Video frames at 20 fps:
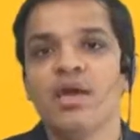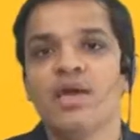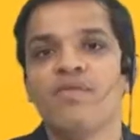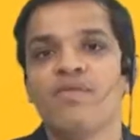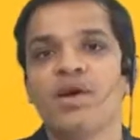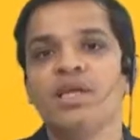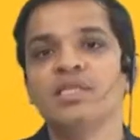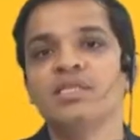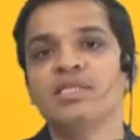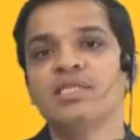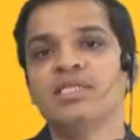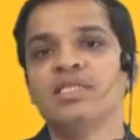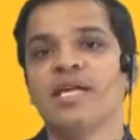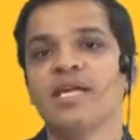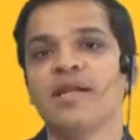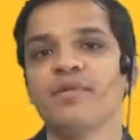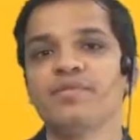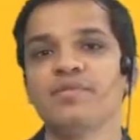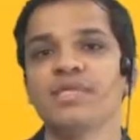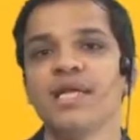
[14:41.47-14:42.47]
Once the
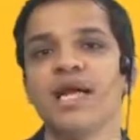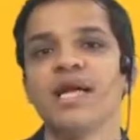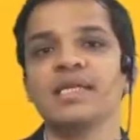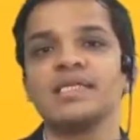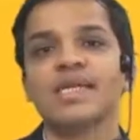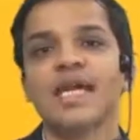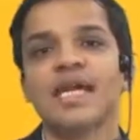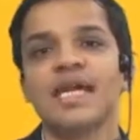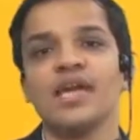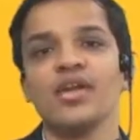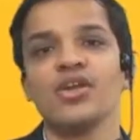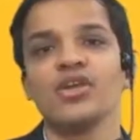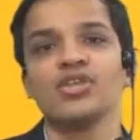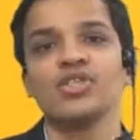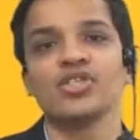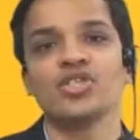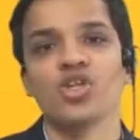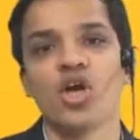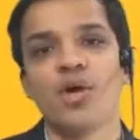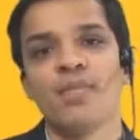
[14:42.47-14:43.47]
setup starts, I cannot
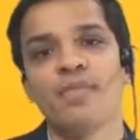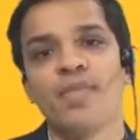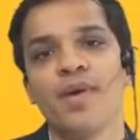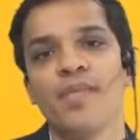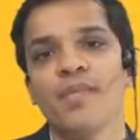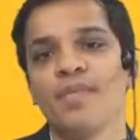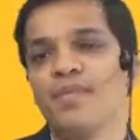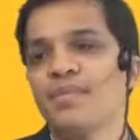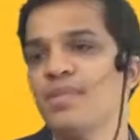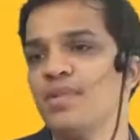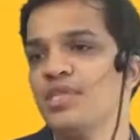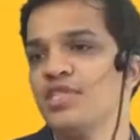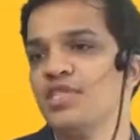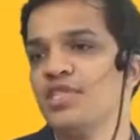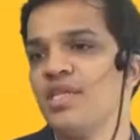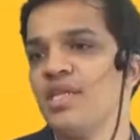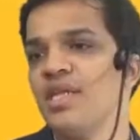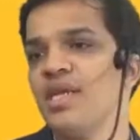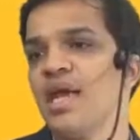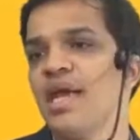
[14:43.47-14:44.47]
stop my
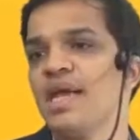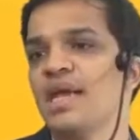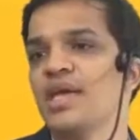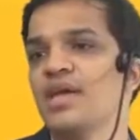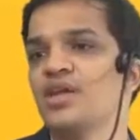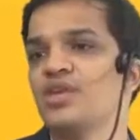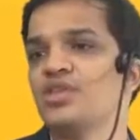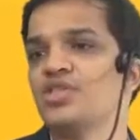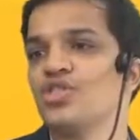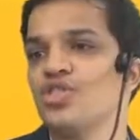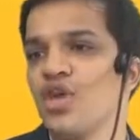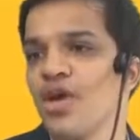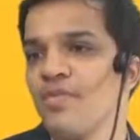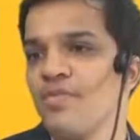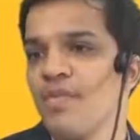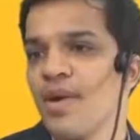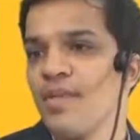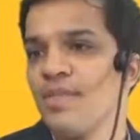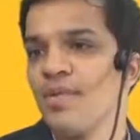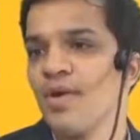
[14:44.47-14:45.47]
machinery, I cannot stop
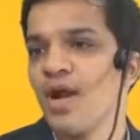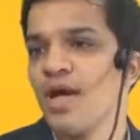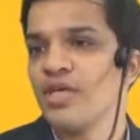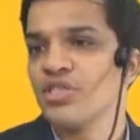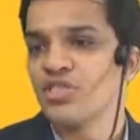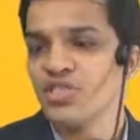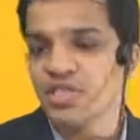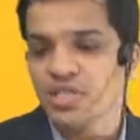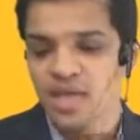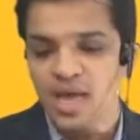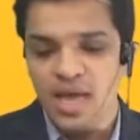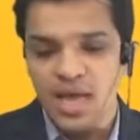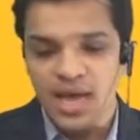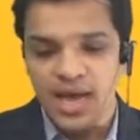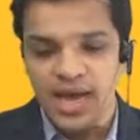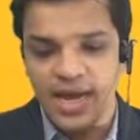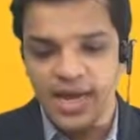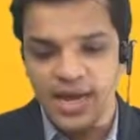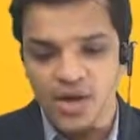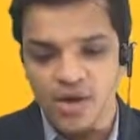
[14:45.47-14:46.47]
my production,
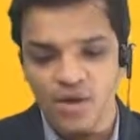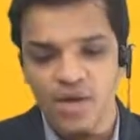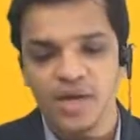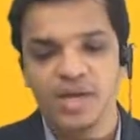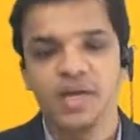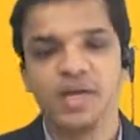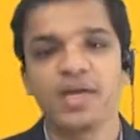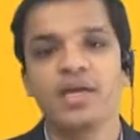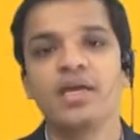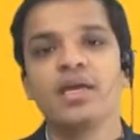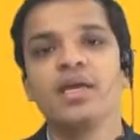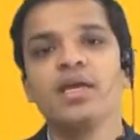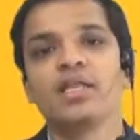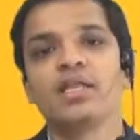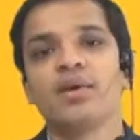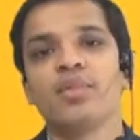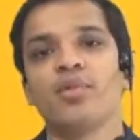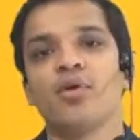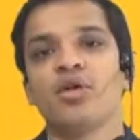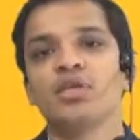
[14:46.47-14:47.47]
and accordingly
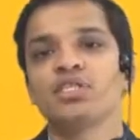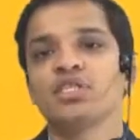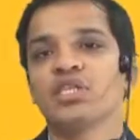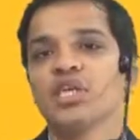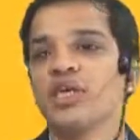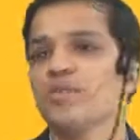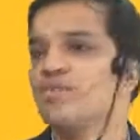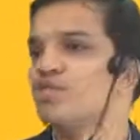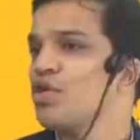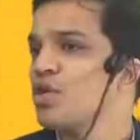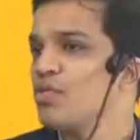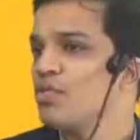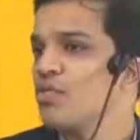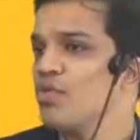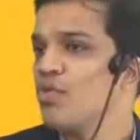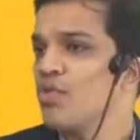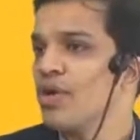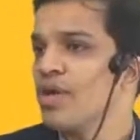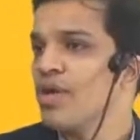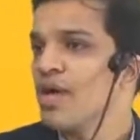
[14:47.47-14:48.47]
the production keeps on
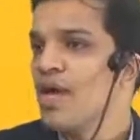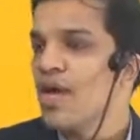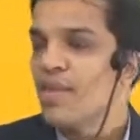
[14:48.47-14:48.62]
going.